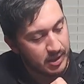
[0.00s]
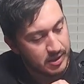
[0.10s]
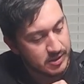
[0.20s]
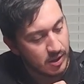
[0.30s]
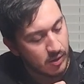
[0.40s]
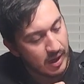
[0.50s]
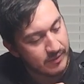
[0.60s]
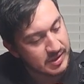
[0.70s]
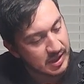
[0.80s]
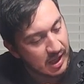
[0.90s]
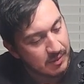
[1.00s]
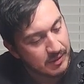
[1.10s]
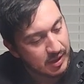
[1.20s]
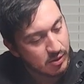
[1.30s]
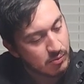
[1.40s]
So every time
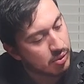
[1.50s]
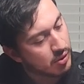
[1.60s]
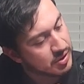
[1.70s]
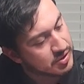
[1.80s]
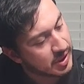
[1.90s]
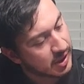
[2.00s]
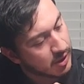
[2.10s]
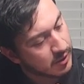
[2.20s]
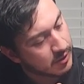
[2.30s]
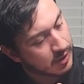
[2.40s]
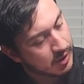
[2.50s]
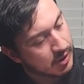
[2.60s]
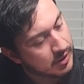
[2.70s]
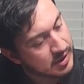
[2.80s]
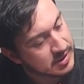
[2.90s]
that you pull the trigger,
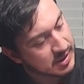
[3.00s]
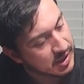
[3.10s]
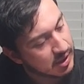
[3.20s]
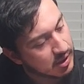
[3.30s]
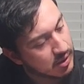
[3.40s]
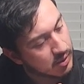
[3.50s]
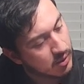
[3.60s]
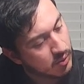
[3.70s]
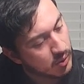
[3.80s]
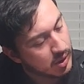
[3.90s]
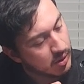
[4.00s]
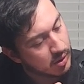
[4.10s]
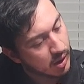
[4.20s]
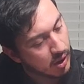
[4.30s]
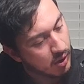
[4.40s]
this thing will
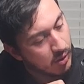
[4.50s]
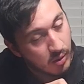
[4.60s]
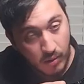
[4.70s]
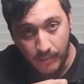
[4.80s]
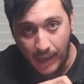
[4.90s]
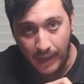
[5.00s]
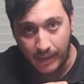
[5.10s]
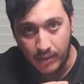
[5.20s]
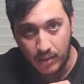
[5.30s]
go back.